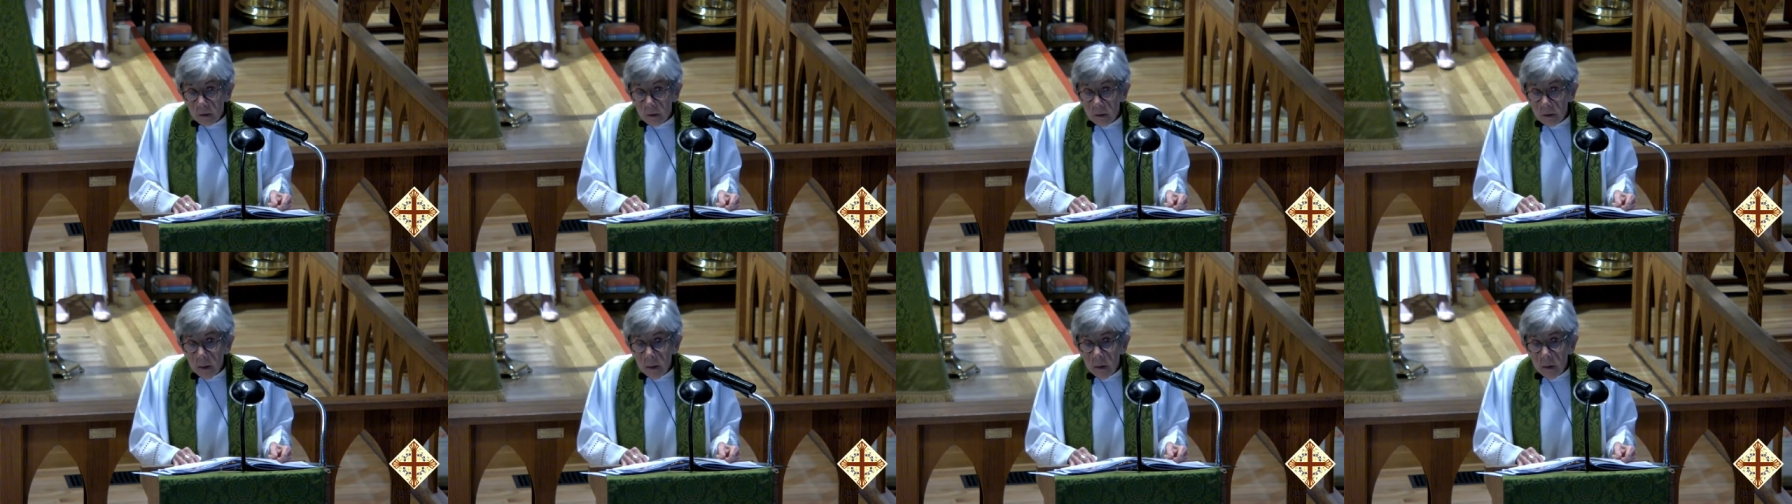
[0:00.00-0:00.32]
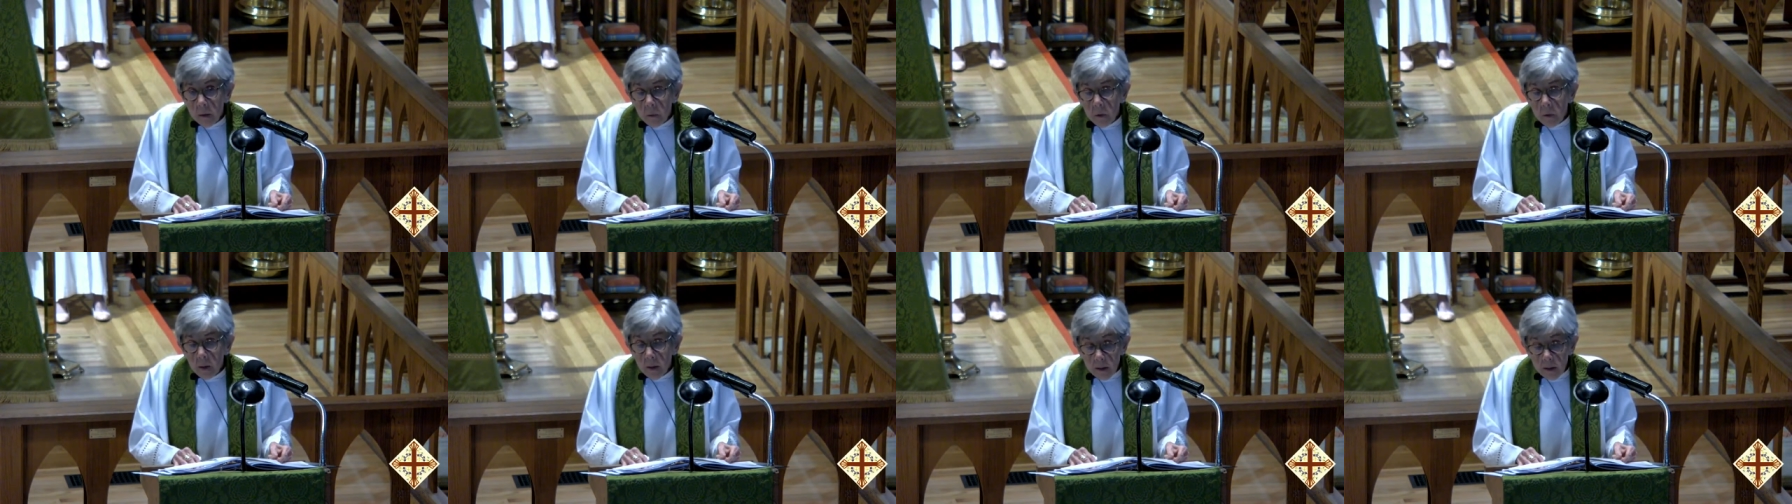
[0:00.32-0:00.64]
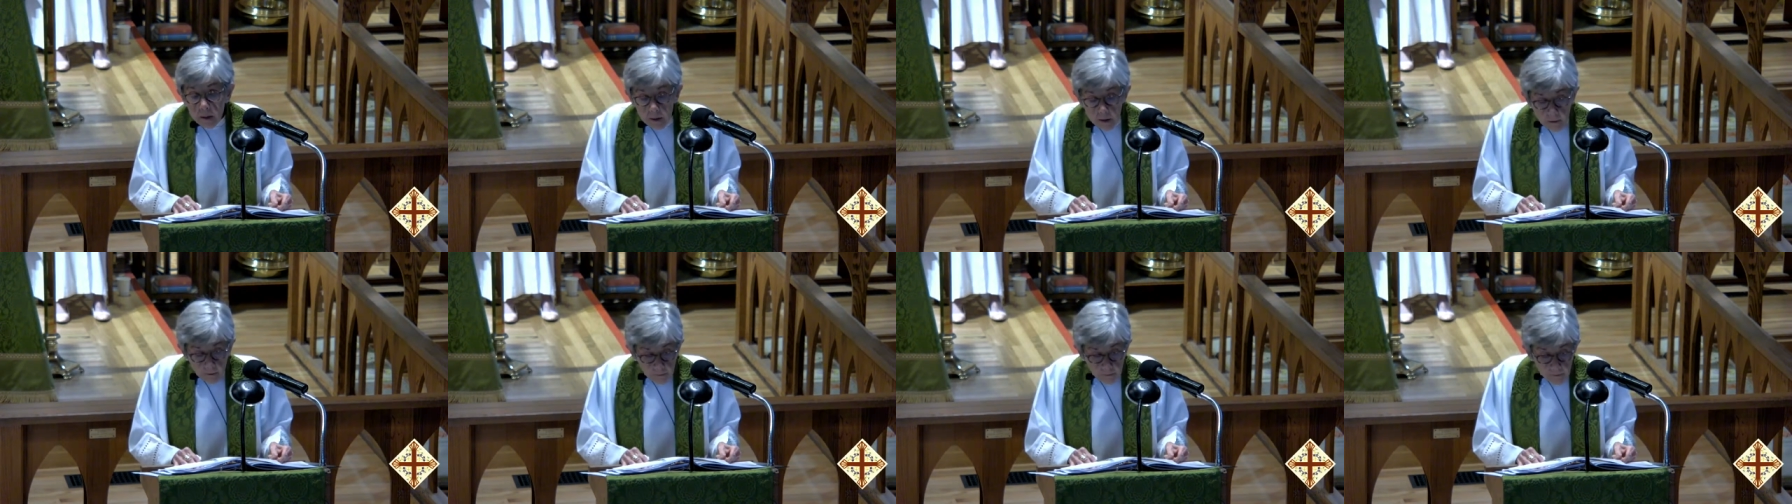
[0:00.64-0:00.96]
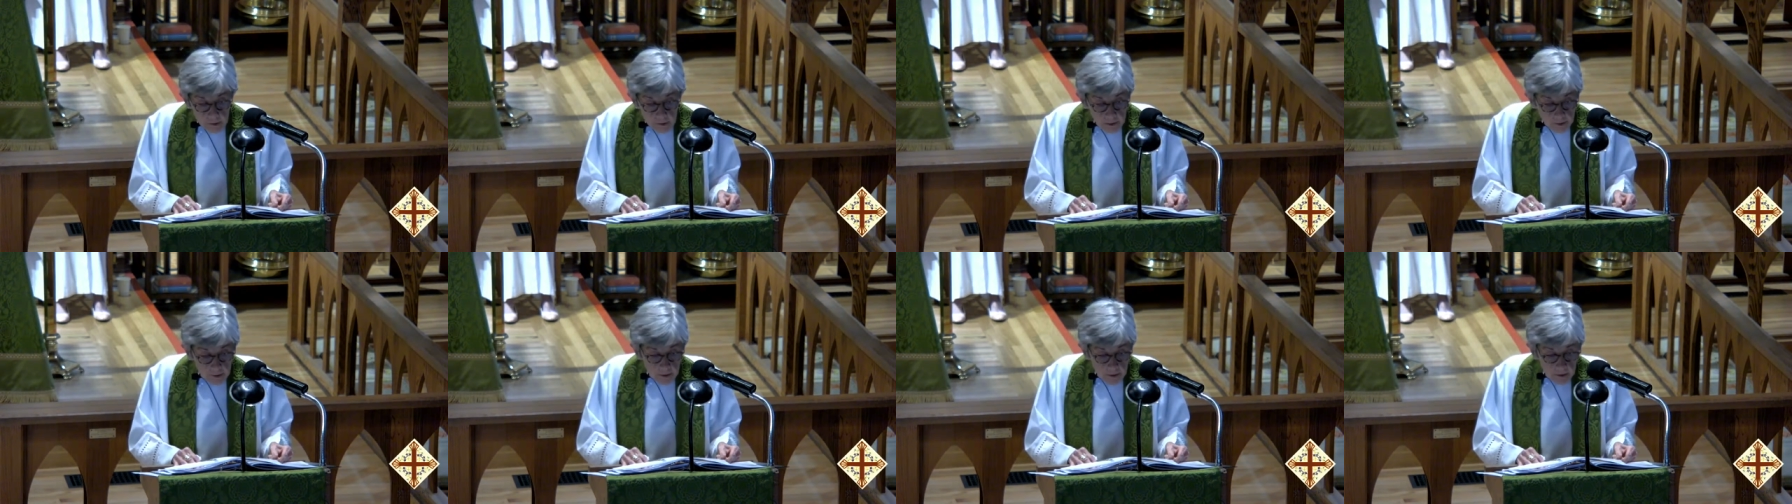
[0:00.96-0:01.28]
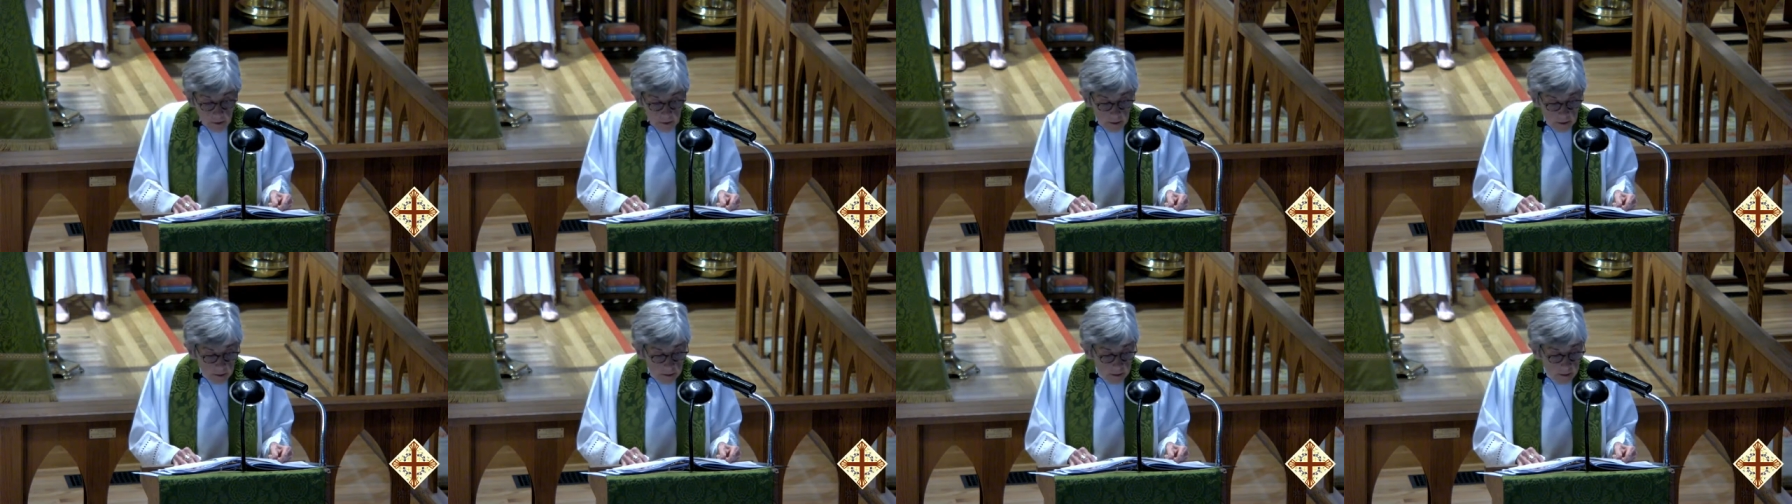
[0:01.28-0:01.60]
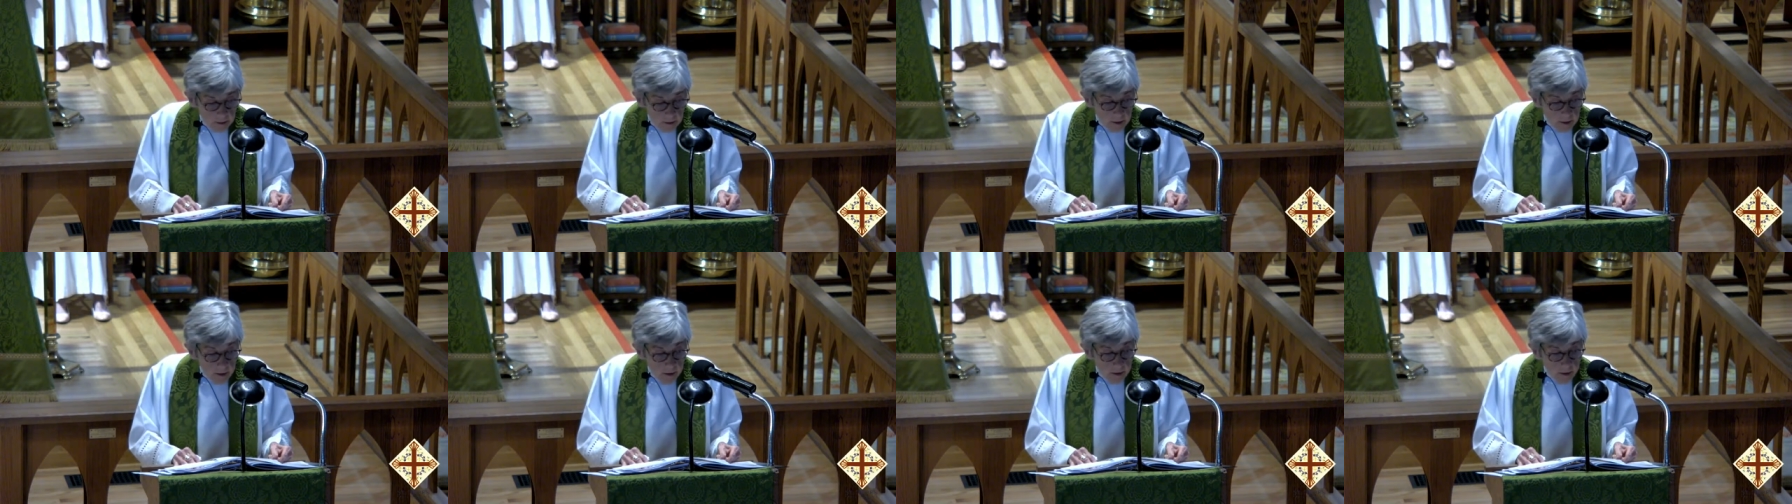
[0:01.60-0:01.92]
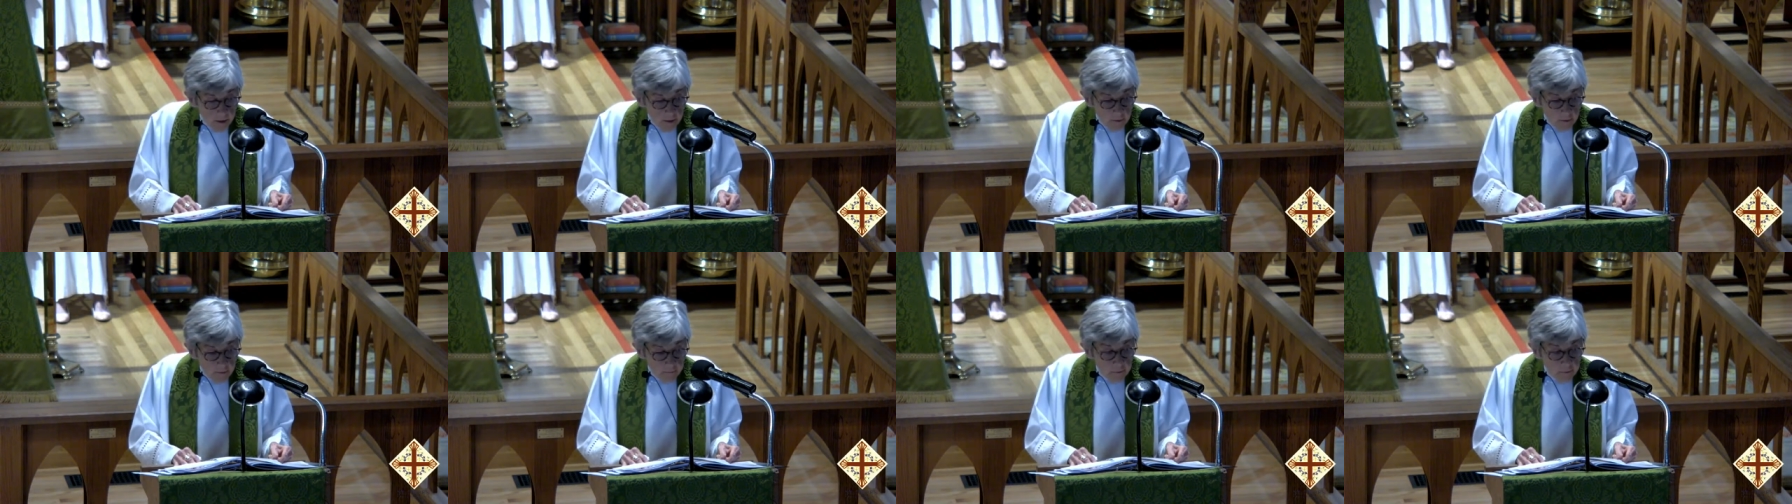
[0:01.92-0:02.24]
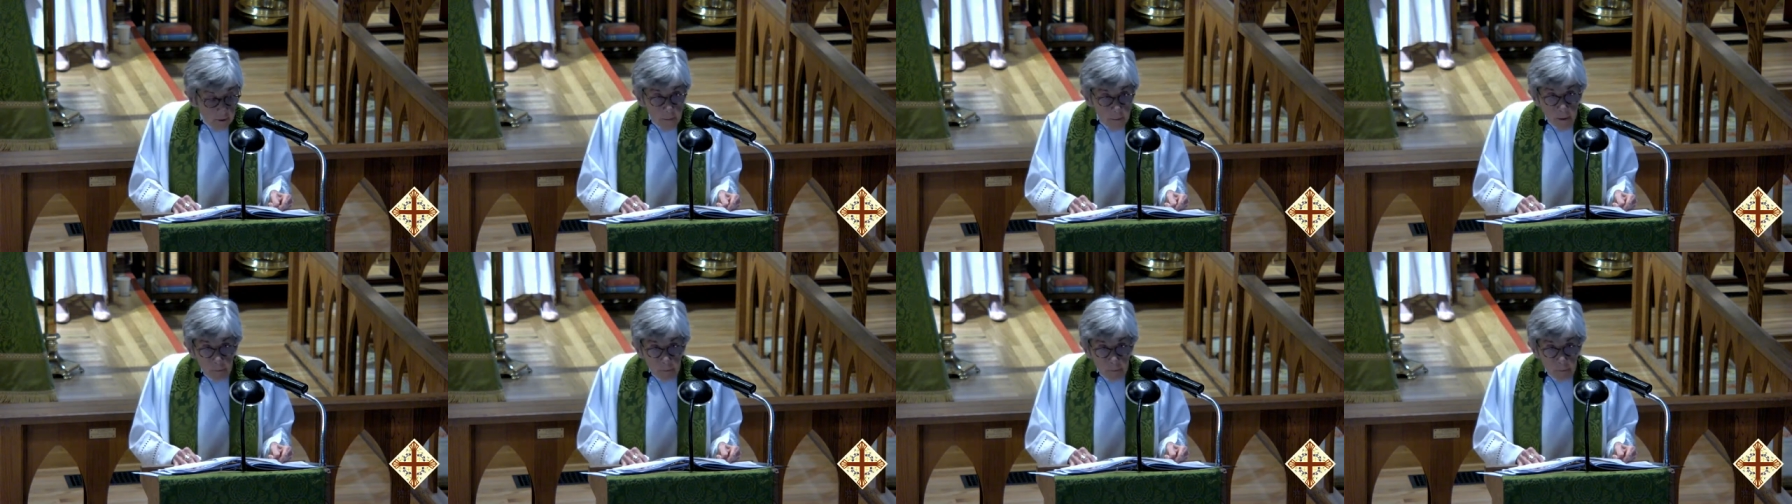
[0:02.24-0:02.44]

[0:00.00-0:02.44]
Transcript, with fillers: This was different from